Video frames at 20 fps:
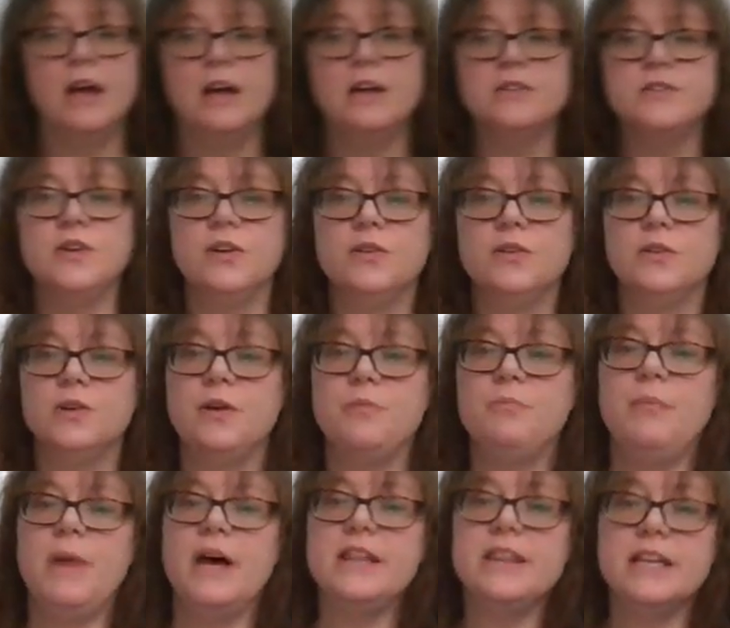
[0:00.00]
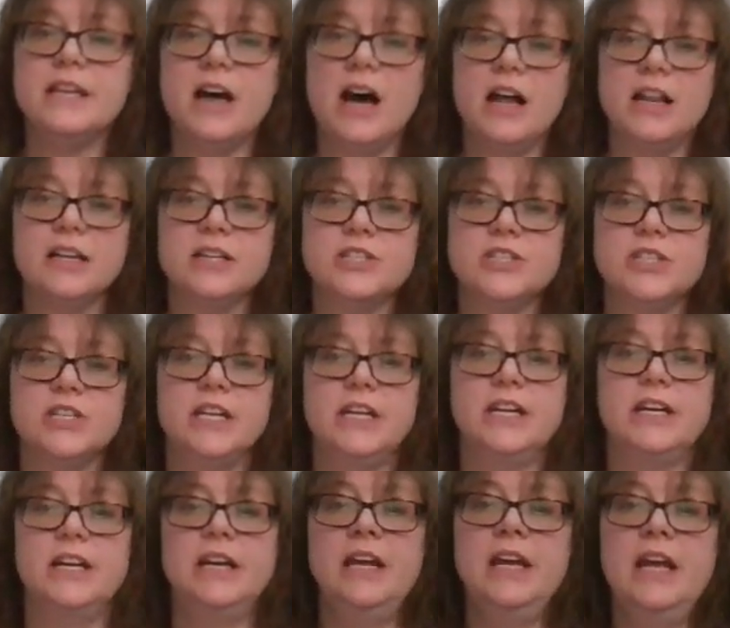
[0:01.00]
So
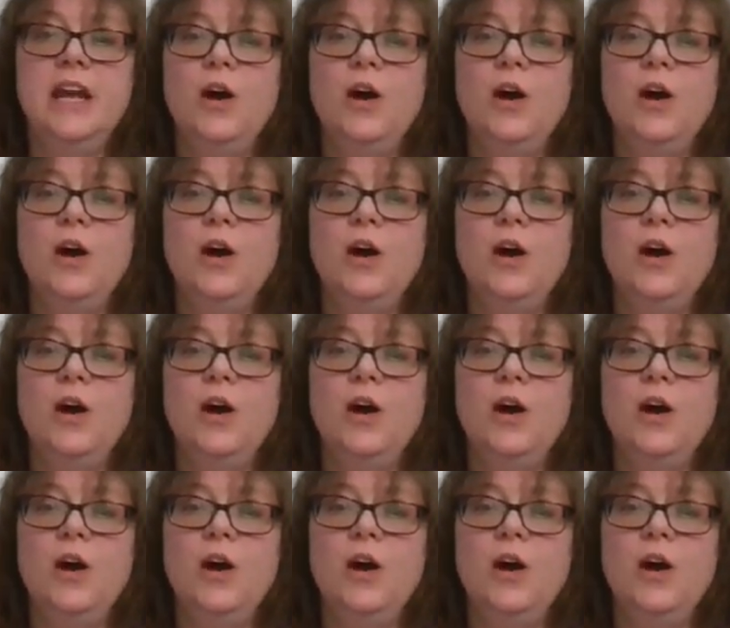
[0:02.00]
methodology,